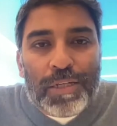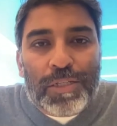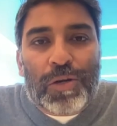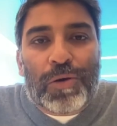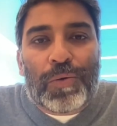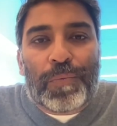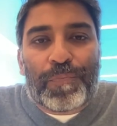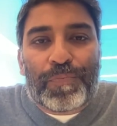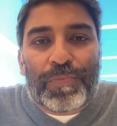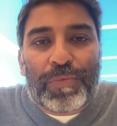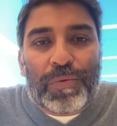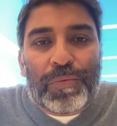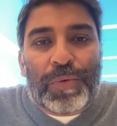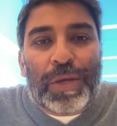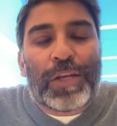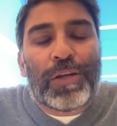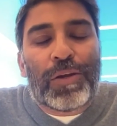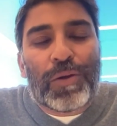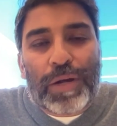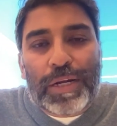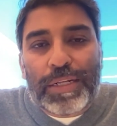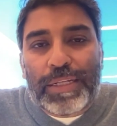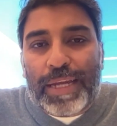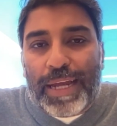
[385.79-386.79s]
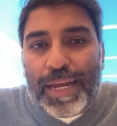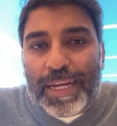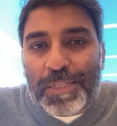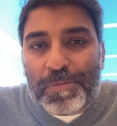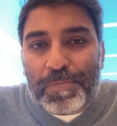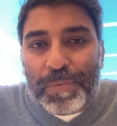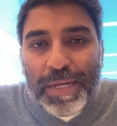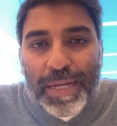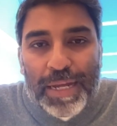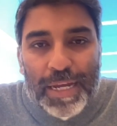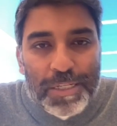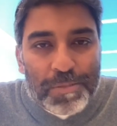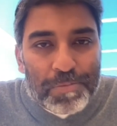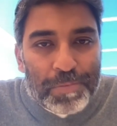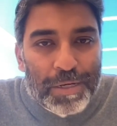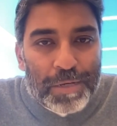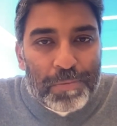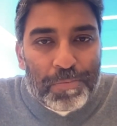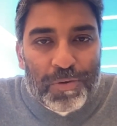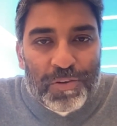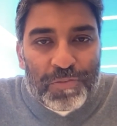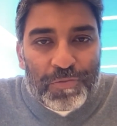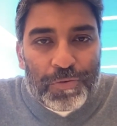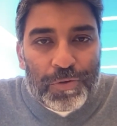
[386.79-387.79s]
so when you look at the HP
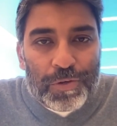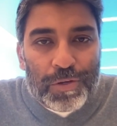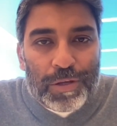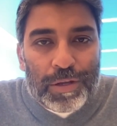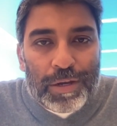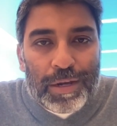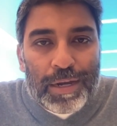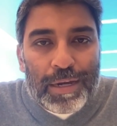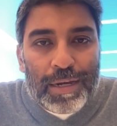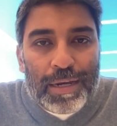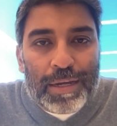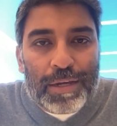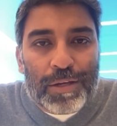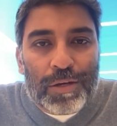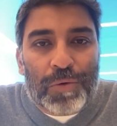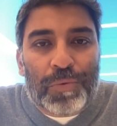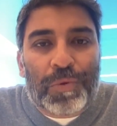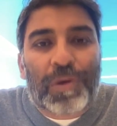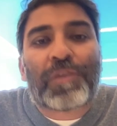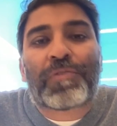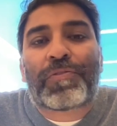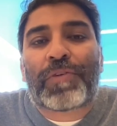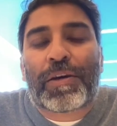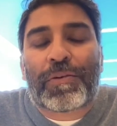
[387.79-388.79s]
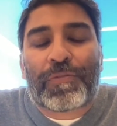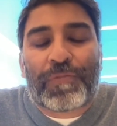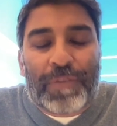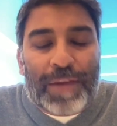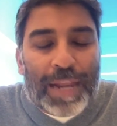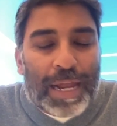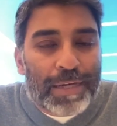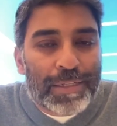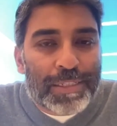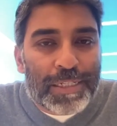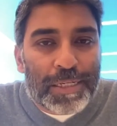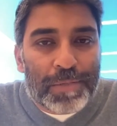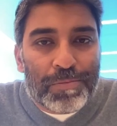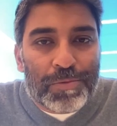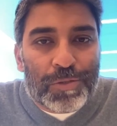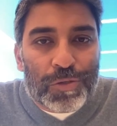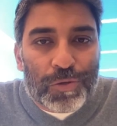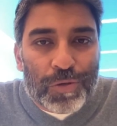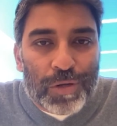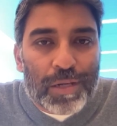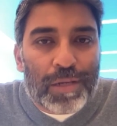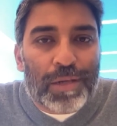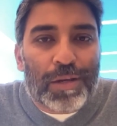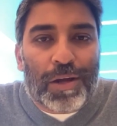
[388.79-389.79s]
Ezmeral portfolio, right? Like you know, one of our flagship
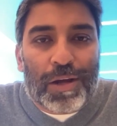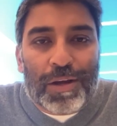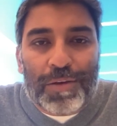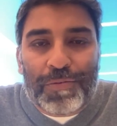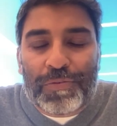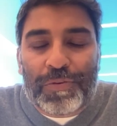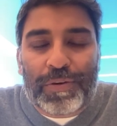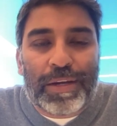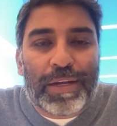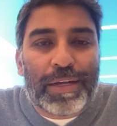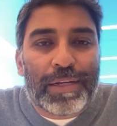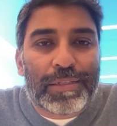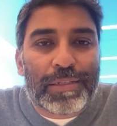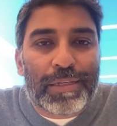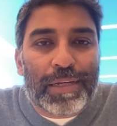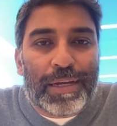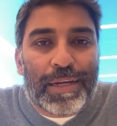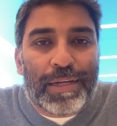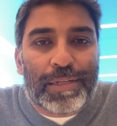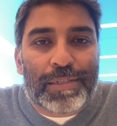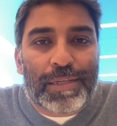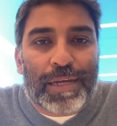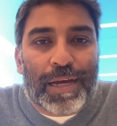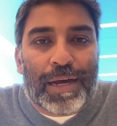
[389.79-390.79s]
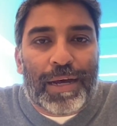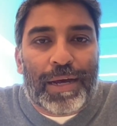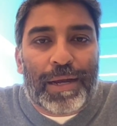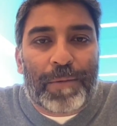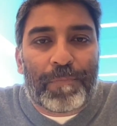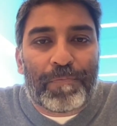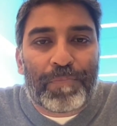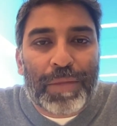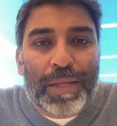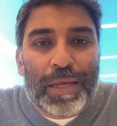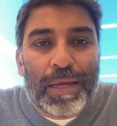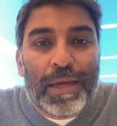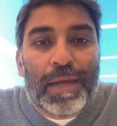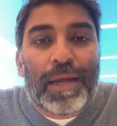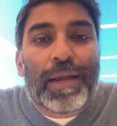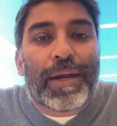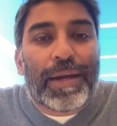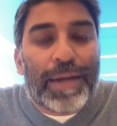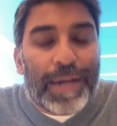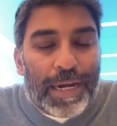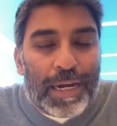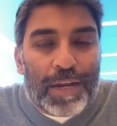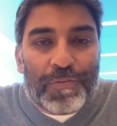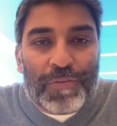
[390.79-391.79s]
jewel offerings is our
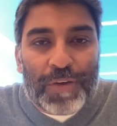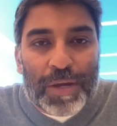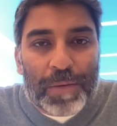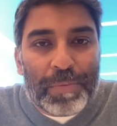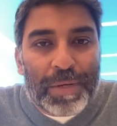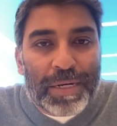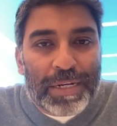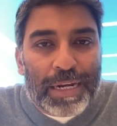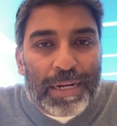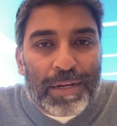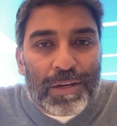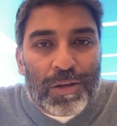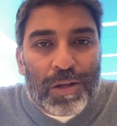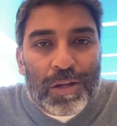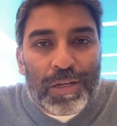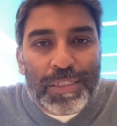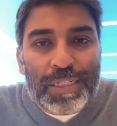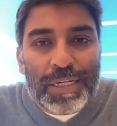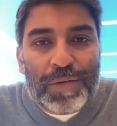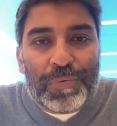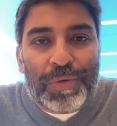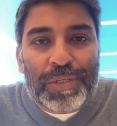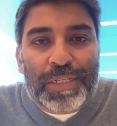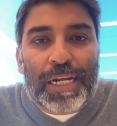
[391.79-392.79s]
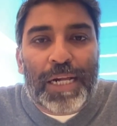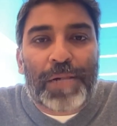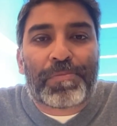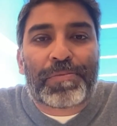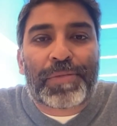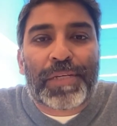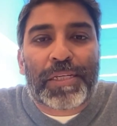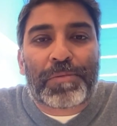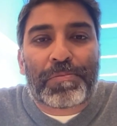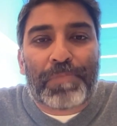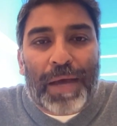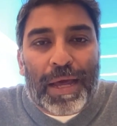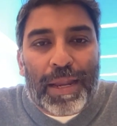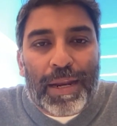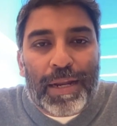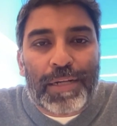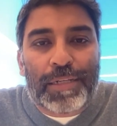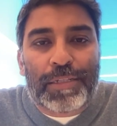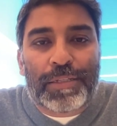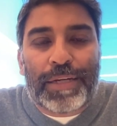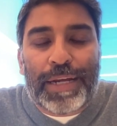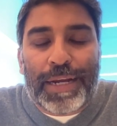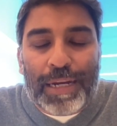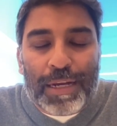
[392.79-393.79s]
data fabric technology, which helps us
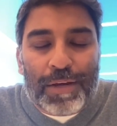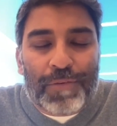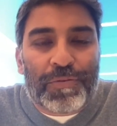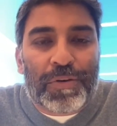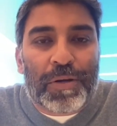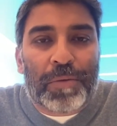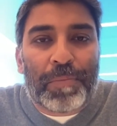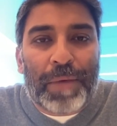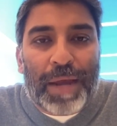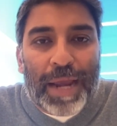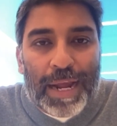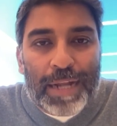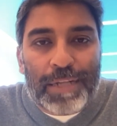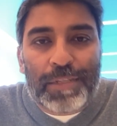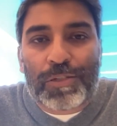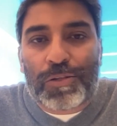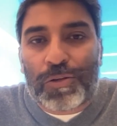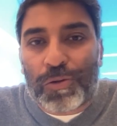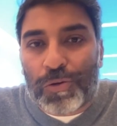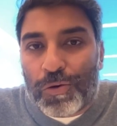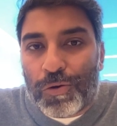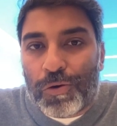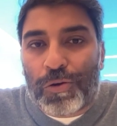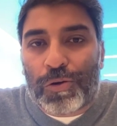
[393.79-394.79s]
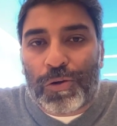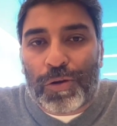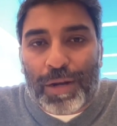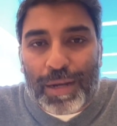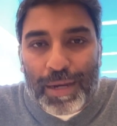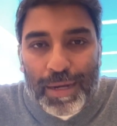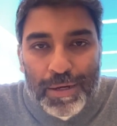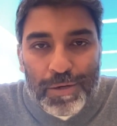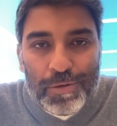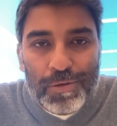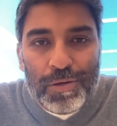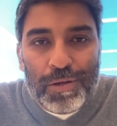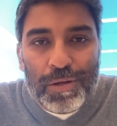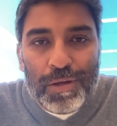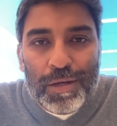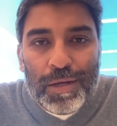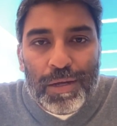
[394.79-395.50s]
manage data from edge to core to cloud,